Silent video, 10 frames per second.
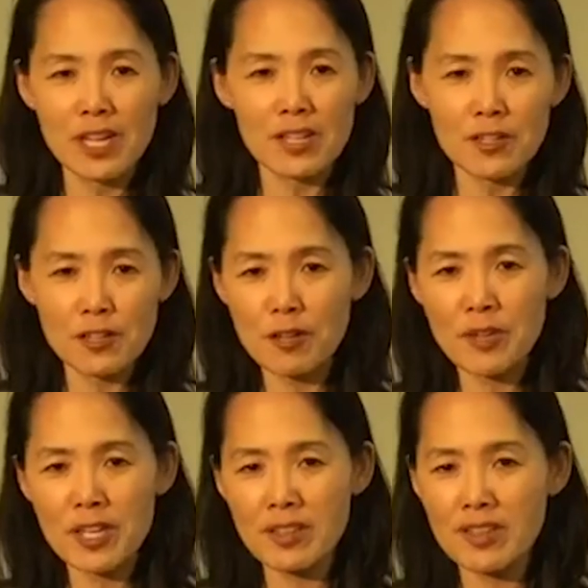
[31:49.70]

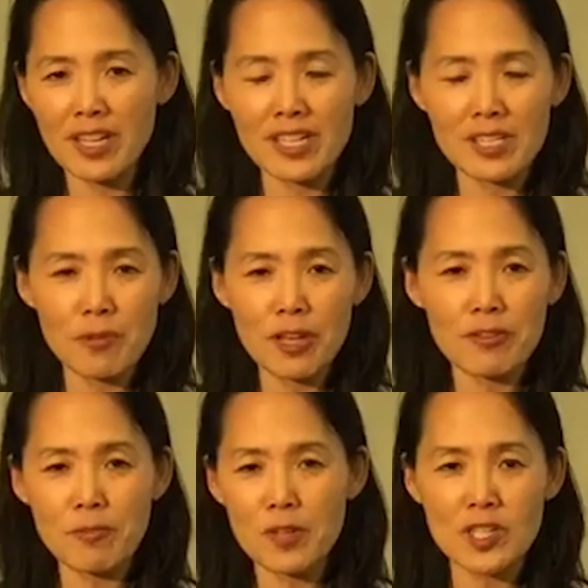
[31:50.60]
determine that whether
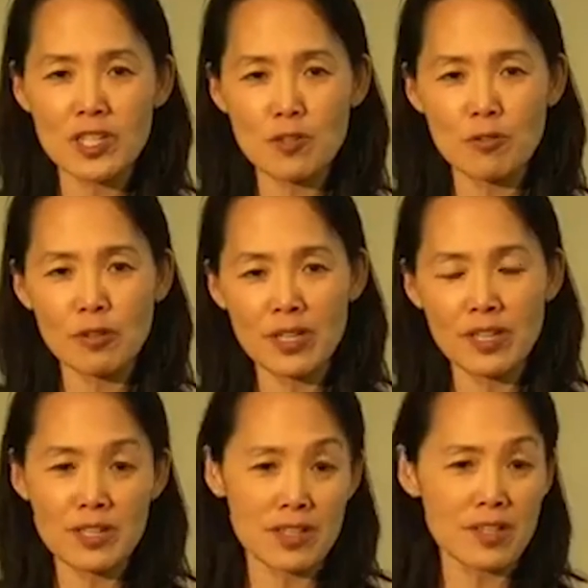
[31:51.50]
the person is truly
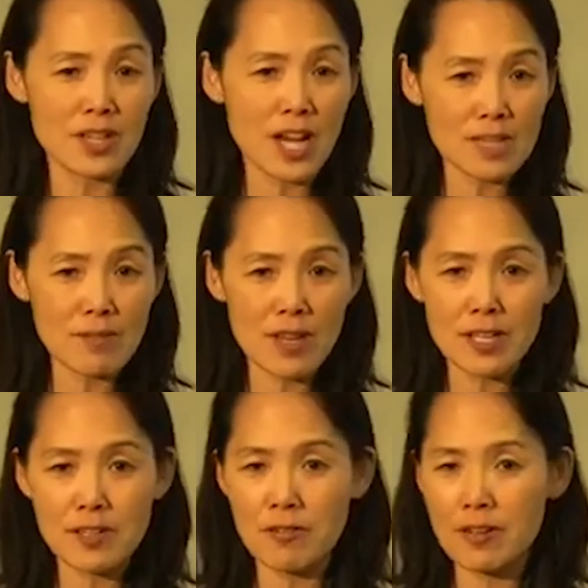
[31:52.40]
is
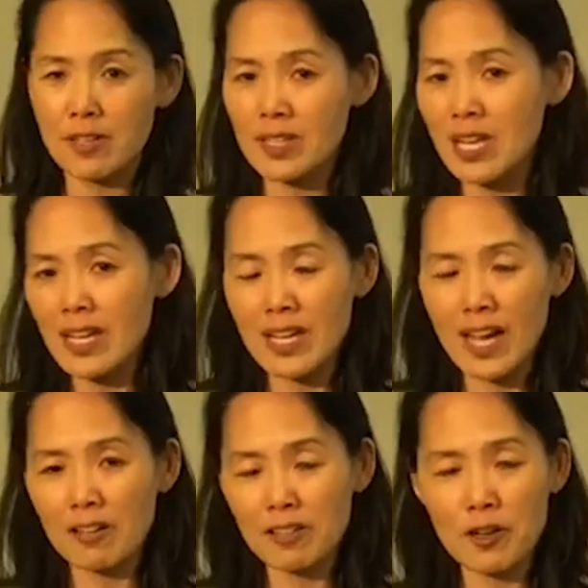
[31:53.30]
hospitalized or is
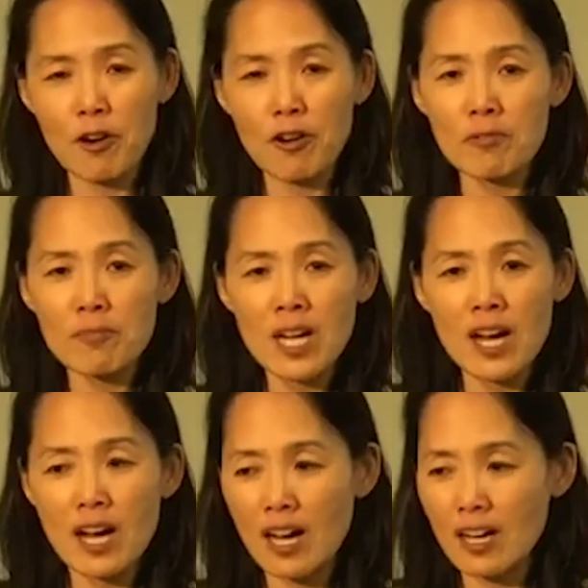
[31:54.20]
out at home.
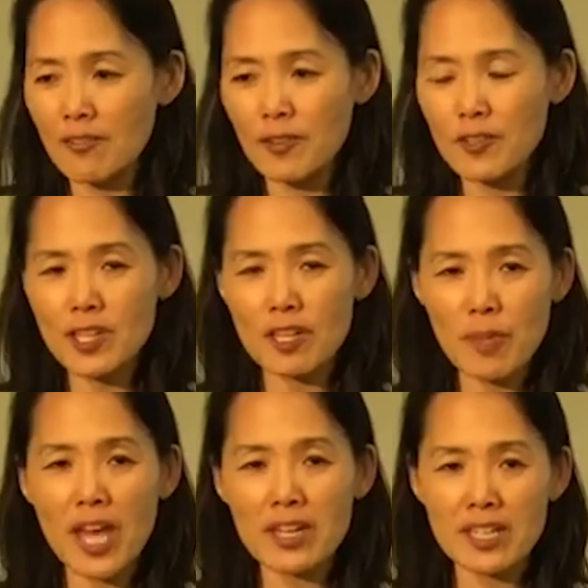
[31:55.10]
If you're seeing a
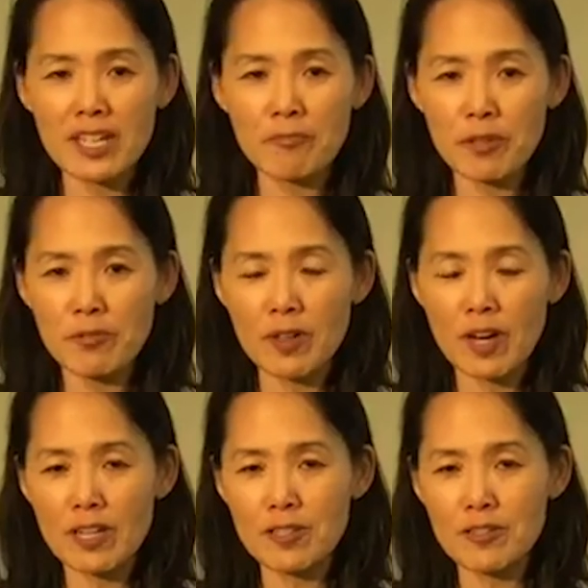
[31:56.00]
pending with
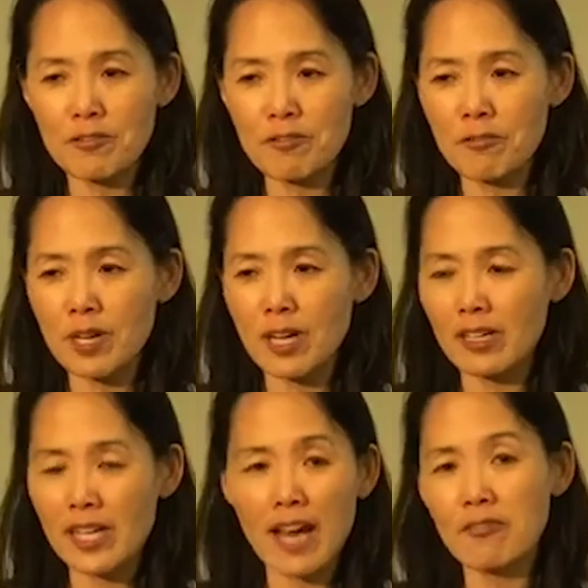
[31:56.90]
regard to a
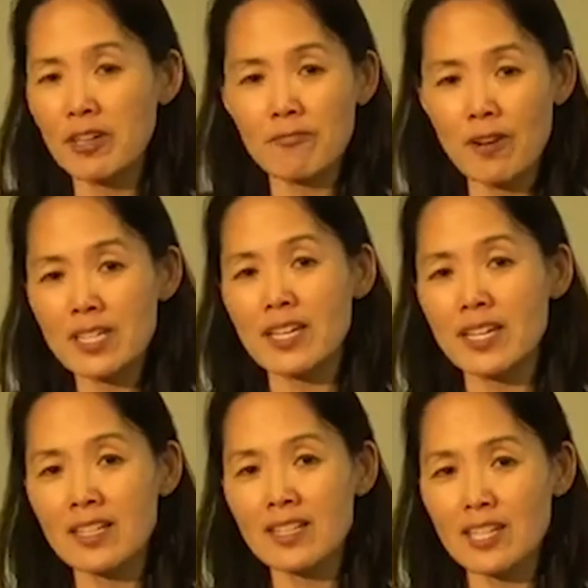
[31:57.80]
county of
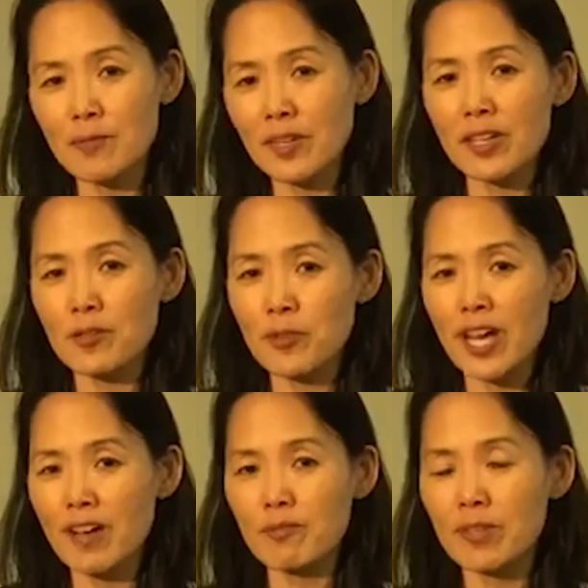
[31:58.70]
residence, it's because we
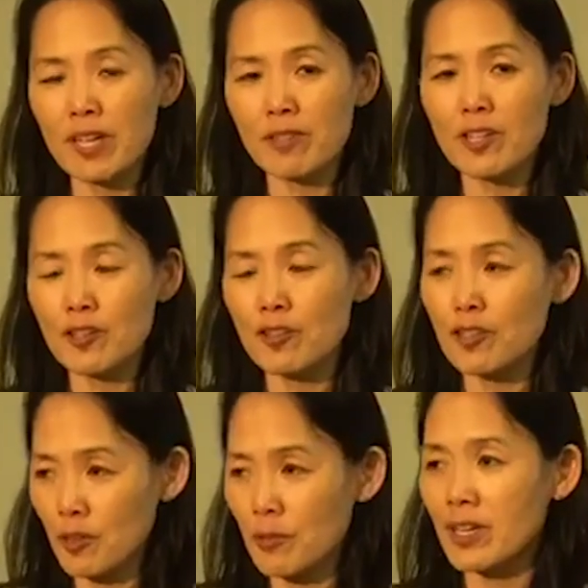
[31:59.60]
haven't been able to
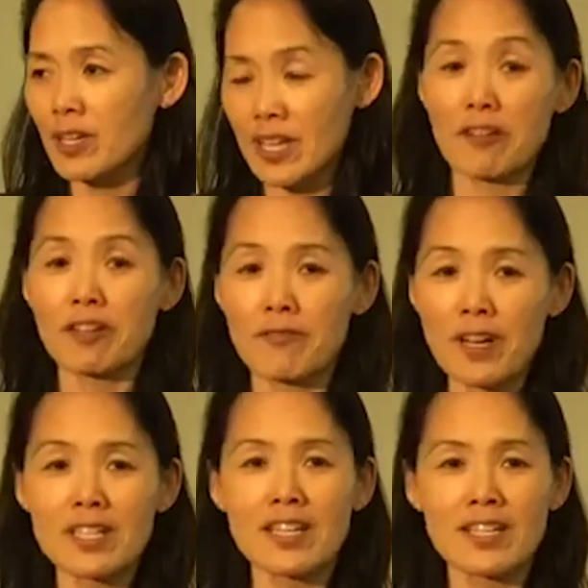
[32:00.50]
determine a county of
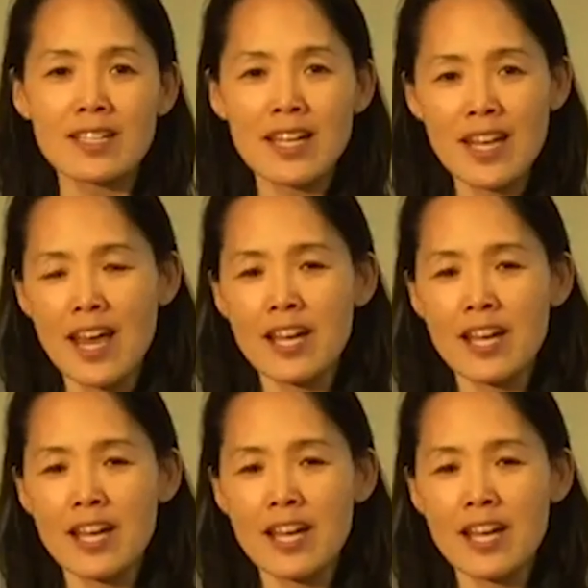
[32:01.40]
residence. And